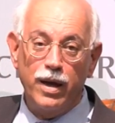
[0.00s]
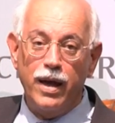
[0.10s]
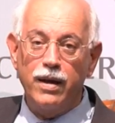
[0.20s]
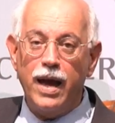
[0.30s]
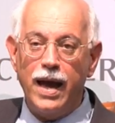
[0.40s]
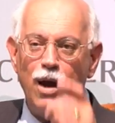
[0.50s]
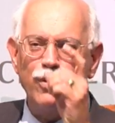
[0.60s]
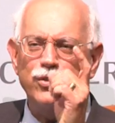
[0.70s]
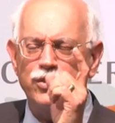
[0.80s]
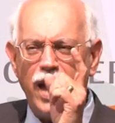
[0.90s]
Yeah, and
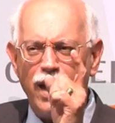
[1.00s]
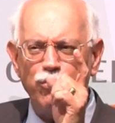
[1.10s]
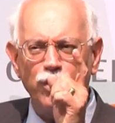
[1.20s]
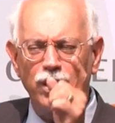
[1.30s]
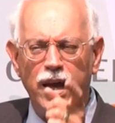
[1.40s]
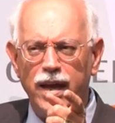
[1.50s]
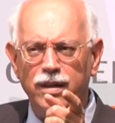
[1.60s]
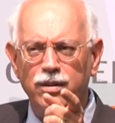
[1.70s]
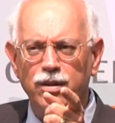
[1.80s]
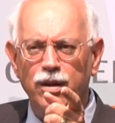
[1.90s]
how does that
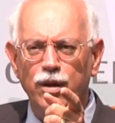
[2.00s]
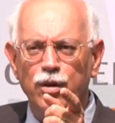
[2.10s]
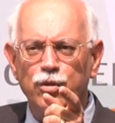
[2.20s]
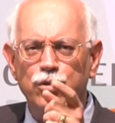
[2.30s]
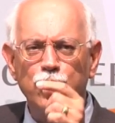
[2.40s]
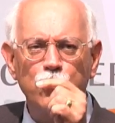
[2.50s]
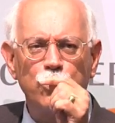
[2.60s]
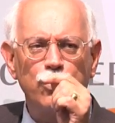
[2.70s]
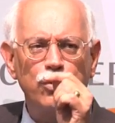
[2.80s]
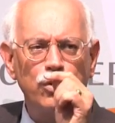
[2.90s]
relate
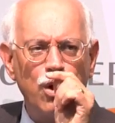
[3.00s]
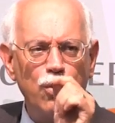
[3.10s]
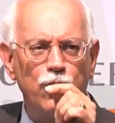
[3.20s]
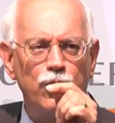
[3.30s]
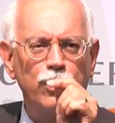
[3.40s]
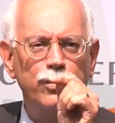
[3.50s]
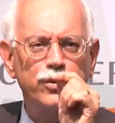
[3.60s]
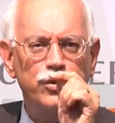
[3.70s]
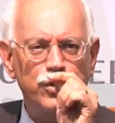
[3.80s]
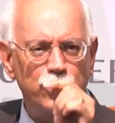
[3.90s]
to local
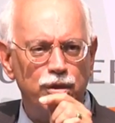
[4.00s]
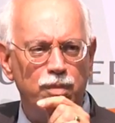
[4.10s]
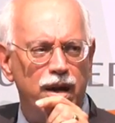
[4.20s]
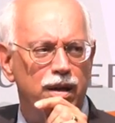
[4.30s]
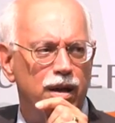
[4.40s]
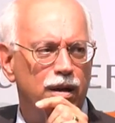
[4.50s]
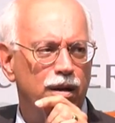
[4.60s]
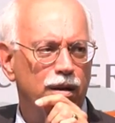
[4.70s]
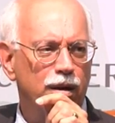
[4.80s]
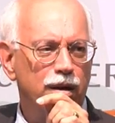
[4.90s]
decision making?
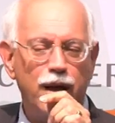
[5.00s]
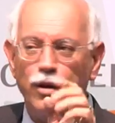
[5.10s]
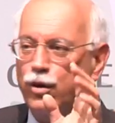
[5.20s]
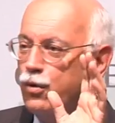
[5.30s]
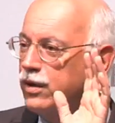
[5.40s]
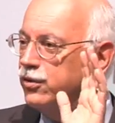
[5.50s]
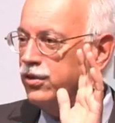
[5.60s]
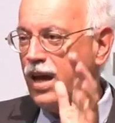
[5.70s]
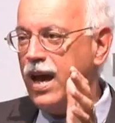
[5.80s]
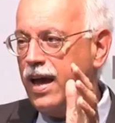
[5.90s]
Now, you can
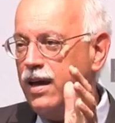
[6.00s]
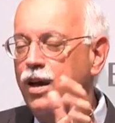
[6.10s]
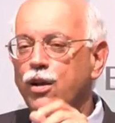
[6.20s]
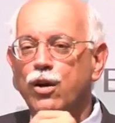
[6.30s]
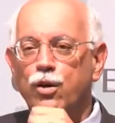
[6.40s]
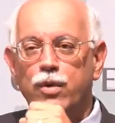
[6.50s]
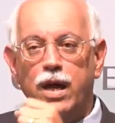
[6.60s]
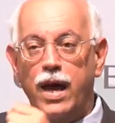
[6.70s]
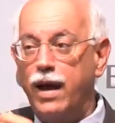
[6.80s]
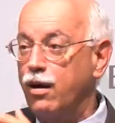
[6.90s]
say, look,
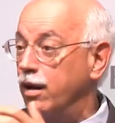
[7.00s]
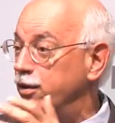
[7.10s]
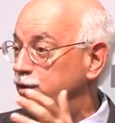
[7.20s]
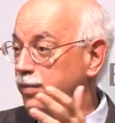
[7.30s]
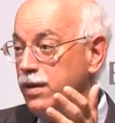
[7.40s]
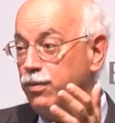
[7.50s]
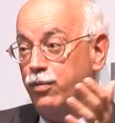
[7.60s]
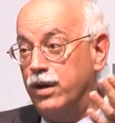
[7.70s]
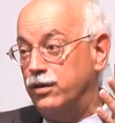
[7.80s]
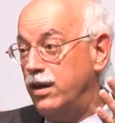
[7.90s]
we had all these
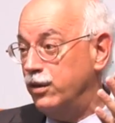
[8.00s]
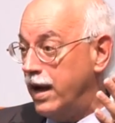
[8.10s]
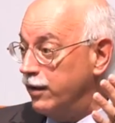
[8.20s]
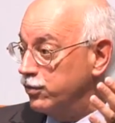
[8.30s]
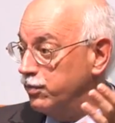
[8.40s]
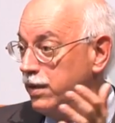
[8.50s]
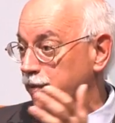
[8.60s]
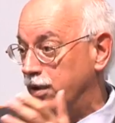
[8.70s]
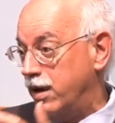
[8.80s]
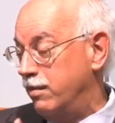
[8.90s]
people. We had 10,000
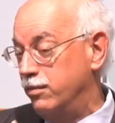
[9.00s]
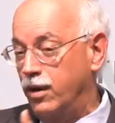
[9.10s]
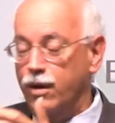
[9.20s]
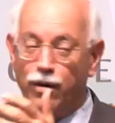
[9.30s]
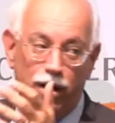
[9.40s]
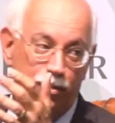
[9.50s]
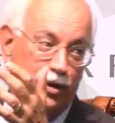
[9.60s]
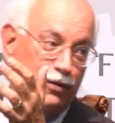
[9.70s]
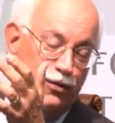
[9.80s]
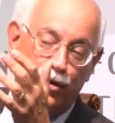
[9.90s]
people come, or how
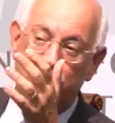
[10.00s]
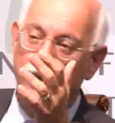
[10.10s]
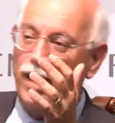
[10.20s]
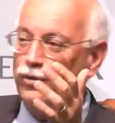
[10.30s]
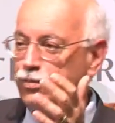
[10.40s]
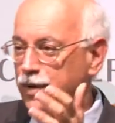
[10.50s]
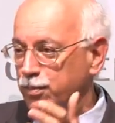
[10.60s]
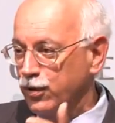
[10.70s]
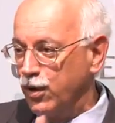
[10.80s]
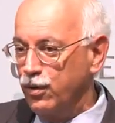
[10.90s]
many, 30,000
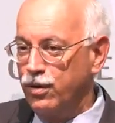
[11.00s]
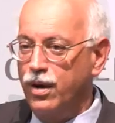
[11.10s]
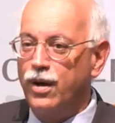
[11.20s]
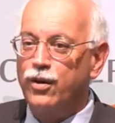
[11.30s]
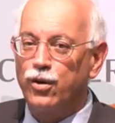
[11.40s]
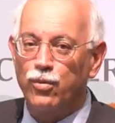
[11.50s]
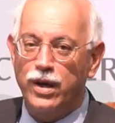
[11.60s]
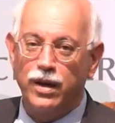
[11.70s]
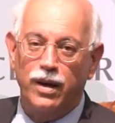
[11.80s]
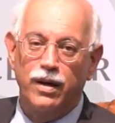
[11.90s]
people go to
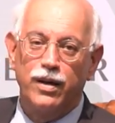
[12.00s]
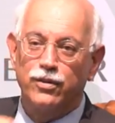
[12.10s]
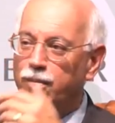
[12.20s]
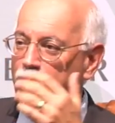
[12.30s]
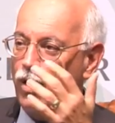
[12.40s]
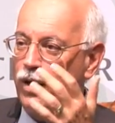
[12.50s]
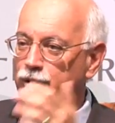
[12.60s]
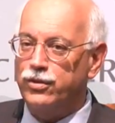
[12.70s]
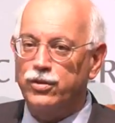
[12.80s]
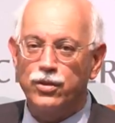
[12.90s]
Korea to make all
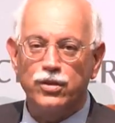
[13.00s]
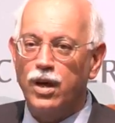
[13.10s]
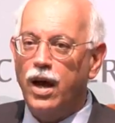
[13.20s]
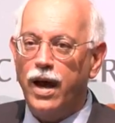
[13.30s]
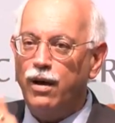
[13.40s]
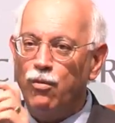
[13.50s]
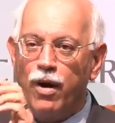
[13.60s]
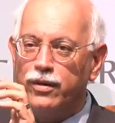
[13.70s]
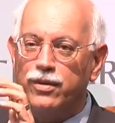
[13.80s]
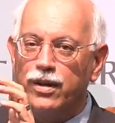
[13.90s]
these decisions. I don't
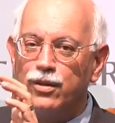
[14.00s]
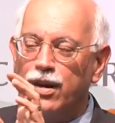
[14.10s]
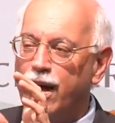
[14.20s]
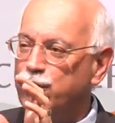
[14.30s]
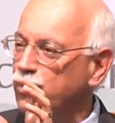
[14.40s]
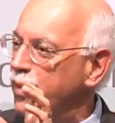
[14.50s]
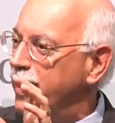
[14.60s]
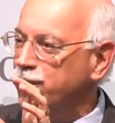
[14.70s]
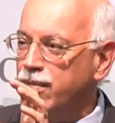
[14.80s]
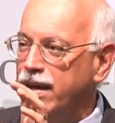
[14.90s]
want international
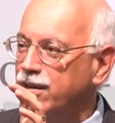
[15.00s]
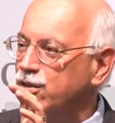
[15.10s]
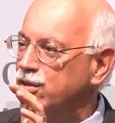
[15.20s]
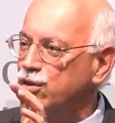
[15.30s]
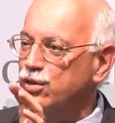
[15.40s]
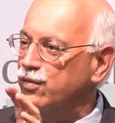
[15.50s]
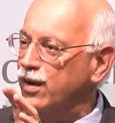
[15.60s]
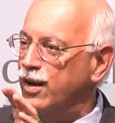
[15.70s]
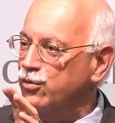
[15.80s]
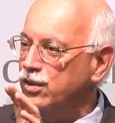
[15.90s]
bodies making decisions
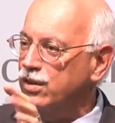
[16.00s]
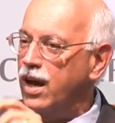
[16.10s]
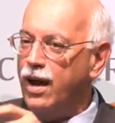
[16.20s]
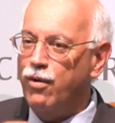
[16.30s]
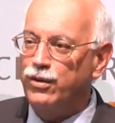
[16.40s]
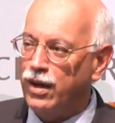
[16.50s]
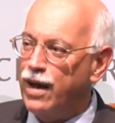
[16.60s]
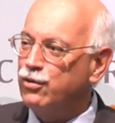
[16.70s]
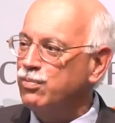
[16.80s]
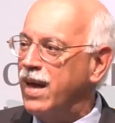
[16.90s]
for countries. I want the
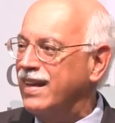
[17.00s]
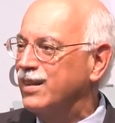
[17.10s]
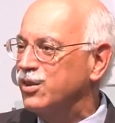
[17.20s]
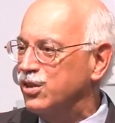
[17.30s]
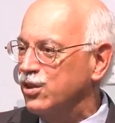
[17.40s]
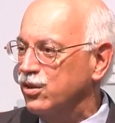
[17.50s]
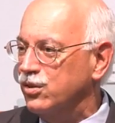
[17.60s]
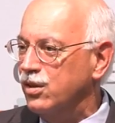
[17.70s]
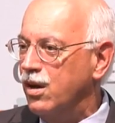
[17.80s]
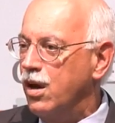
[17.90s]
countries making the
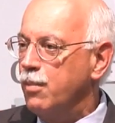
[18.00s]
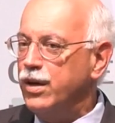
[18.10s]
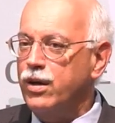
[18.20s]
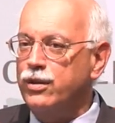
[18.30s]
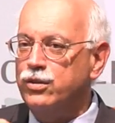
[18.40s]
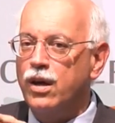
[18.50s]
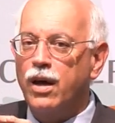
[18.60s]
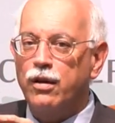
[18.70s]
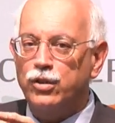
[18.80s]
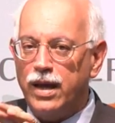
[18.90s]
decisions. Because
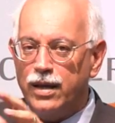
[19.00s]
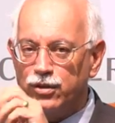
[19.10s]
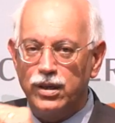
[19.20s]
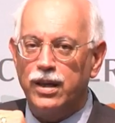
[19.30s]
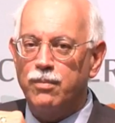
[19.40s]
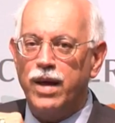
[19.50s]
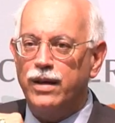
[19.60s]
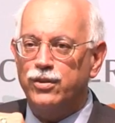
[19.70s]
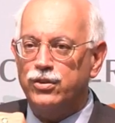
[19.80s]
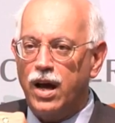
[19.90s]
Tanzania
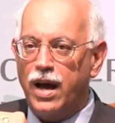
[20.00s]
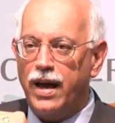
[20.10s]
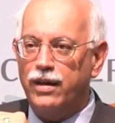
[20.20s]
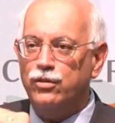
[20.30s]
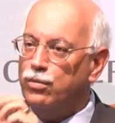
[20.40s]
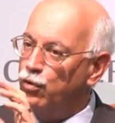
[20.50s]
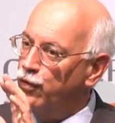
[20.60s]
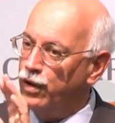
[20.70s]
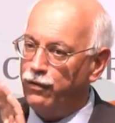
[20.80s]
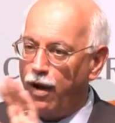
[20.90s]
may decide to
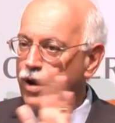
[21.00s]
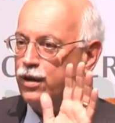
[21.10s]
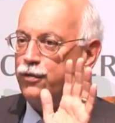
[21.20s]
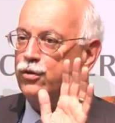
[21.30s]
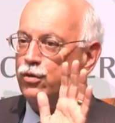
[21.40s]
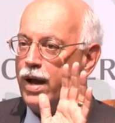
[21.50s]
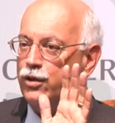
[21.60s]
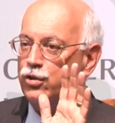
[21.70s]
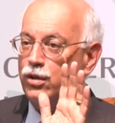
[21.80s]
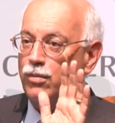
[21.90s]
move in a very different
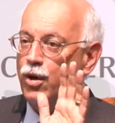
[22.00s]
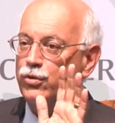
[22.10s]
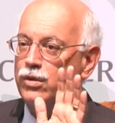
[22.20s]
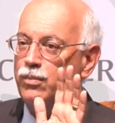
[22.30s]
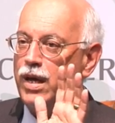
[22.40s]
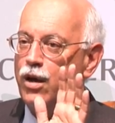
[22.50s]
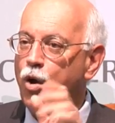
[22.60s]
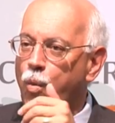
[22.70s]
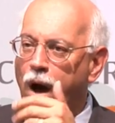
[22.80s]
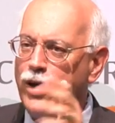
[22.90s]
direction than Mozambique.
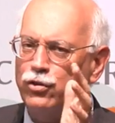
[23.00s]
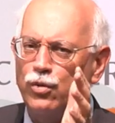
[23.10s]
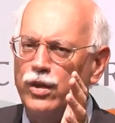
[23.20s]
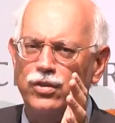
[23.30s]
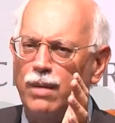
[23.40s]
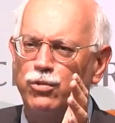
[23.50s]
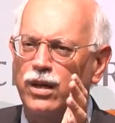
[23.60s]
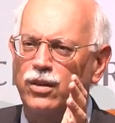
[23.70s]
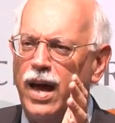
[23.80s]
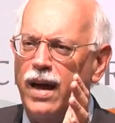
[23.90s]
Why should we
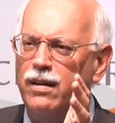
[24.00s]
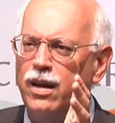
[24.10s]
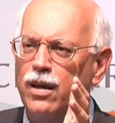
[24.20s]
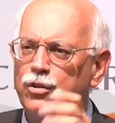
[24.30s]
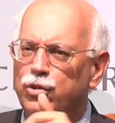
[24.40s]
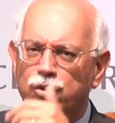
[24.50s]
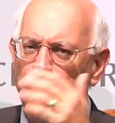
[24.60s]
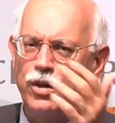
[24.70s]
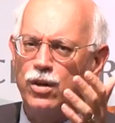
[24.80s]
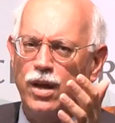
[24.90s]
subject that to
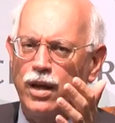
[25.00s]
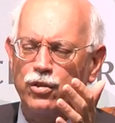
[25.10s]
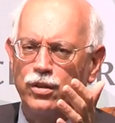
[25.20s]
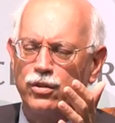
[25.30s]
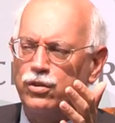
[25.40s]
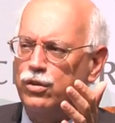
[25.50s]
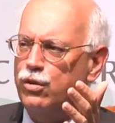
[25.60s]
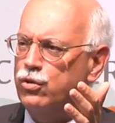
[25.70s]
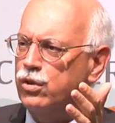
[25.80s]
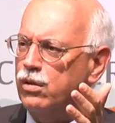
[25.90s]
some international
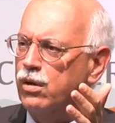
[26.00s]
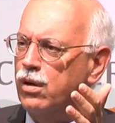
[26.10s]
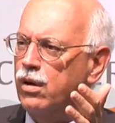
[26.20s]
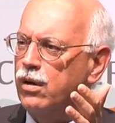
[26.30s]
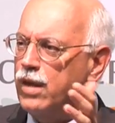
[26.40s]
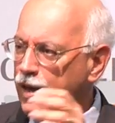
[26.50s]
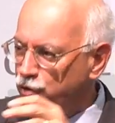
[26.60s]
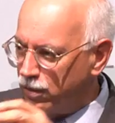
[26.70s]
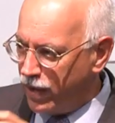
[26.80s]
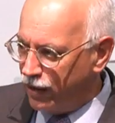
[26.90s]
institution? They
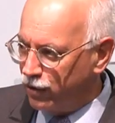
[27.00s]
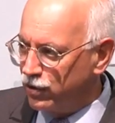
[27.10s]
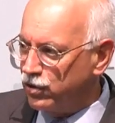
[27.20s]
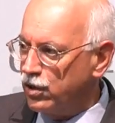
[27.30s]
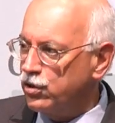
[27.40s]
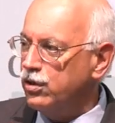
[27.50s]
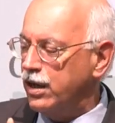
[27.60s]
should make the decision.